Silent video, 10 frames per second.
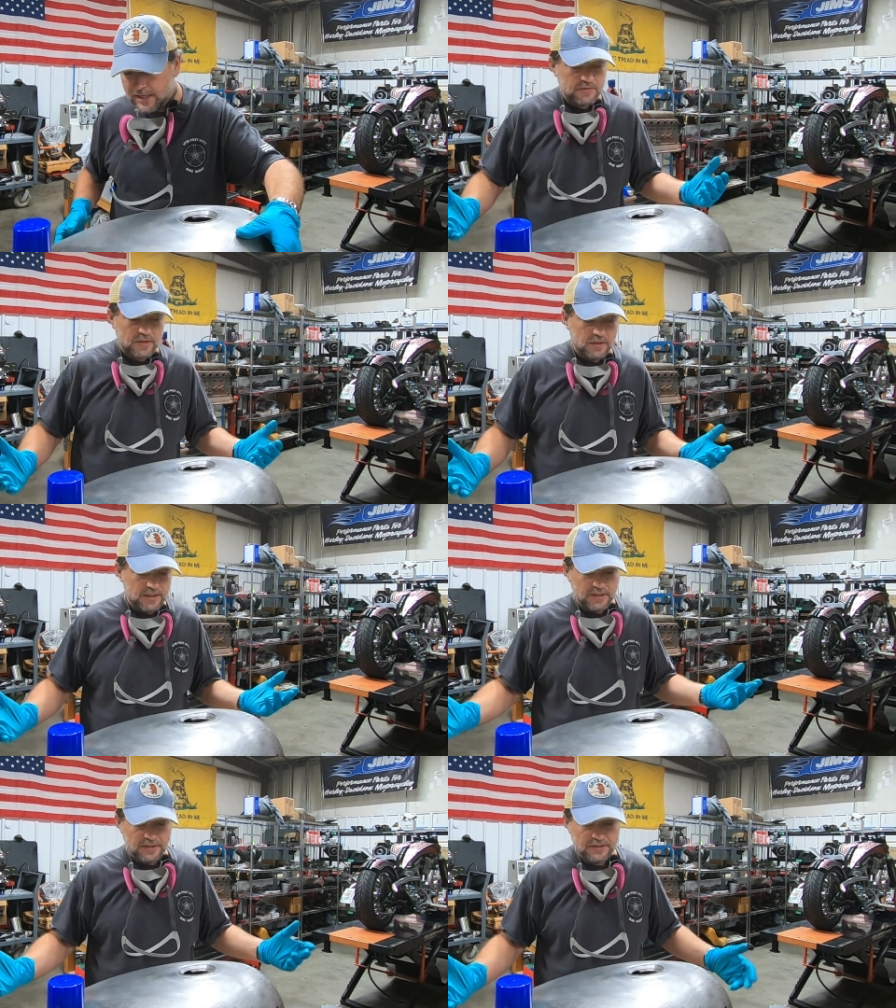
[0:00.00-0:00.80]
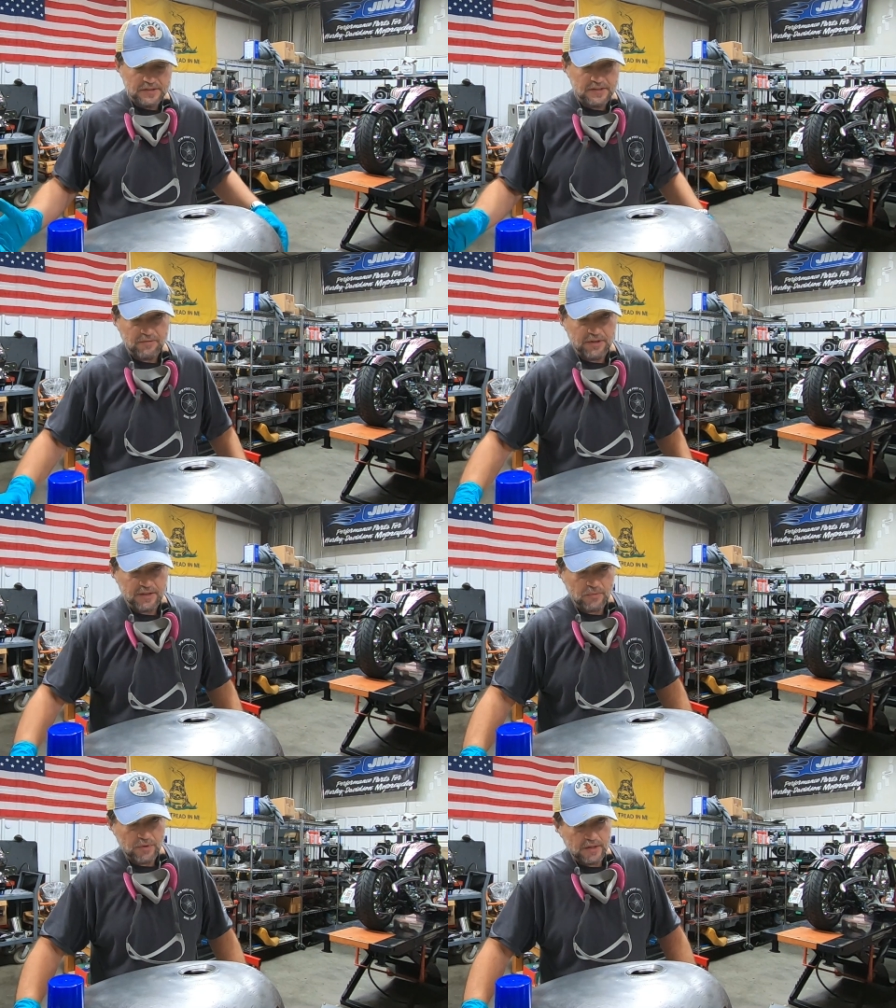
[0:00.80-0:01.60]
So cleanliness is
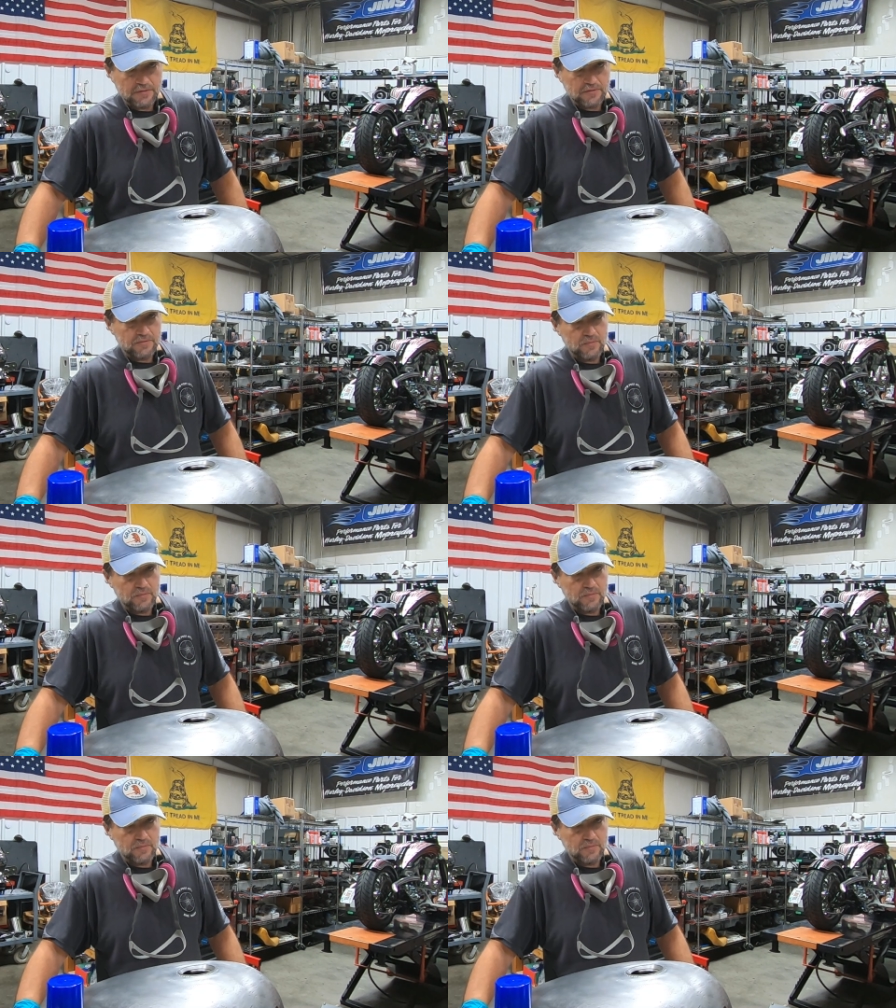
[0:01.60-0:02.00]
everything with this.